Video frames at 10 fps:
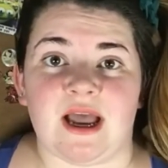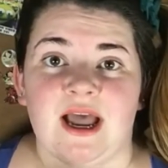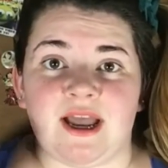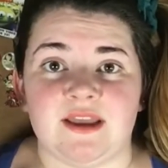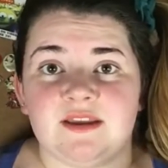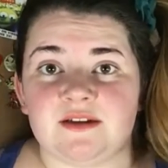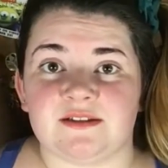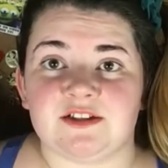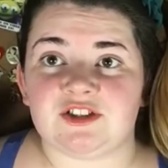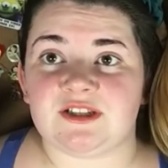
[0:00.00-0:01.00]
I
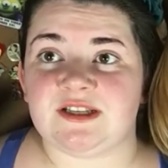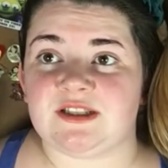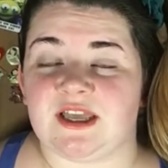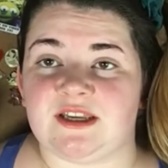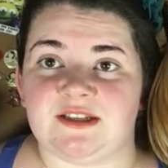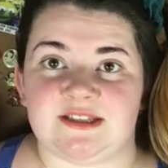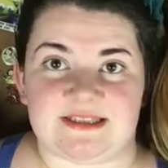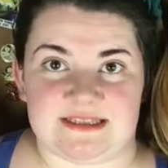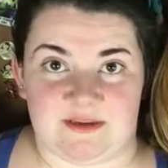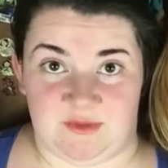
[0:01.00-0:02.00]
clearly like
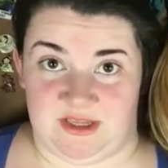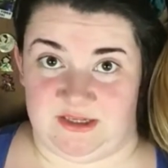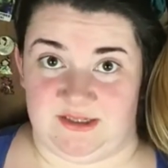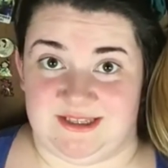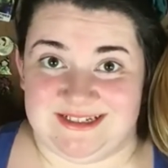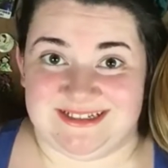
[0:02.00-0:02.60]
Disney pins.